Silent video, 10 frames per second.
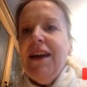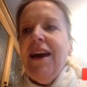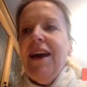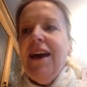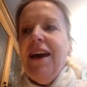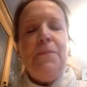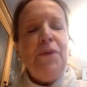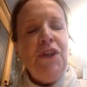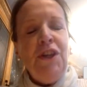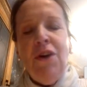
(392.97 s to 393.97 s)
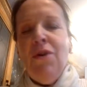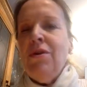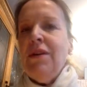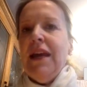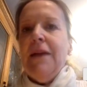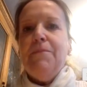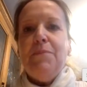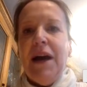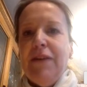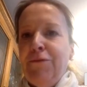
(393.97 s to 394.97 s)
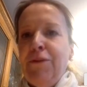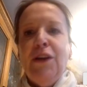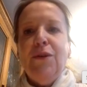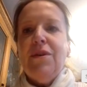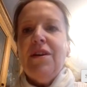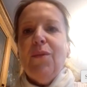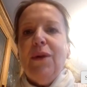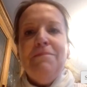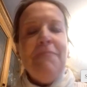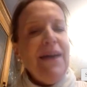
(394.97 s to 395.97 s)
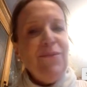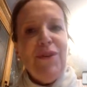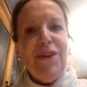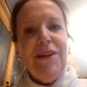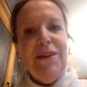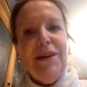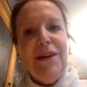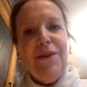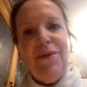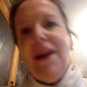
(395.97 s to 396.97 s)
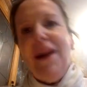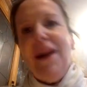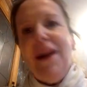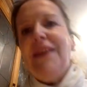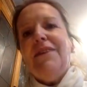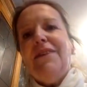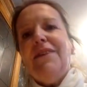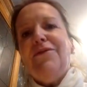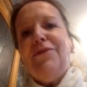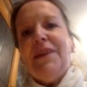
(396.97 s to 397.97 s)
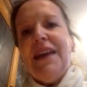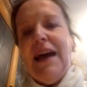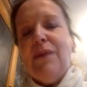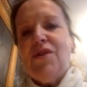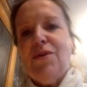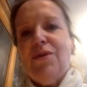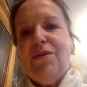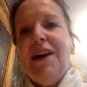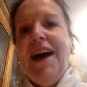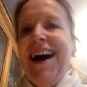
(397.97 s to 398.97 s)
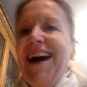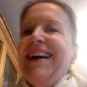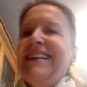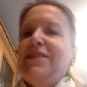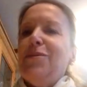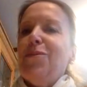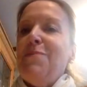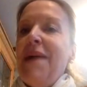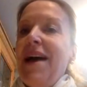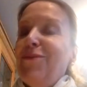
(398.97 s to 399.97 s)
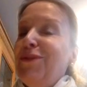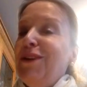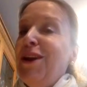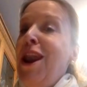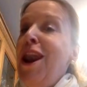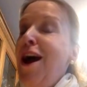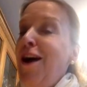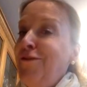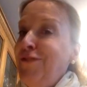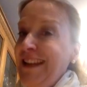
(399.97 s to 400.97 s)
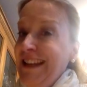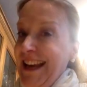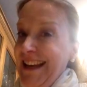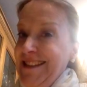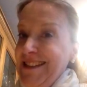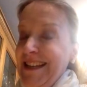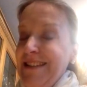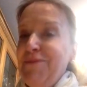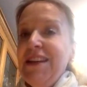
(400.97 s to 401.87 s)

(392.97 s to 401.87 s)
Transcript: And purely by fluke, we met with a great guy from the council and met with a lovely lady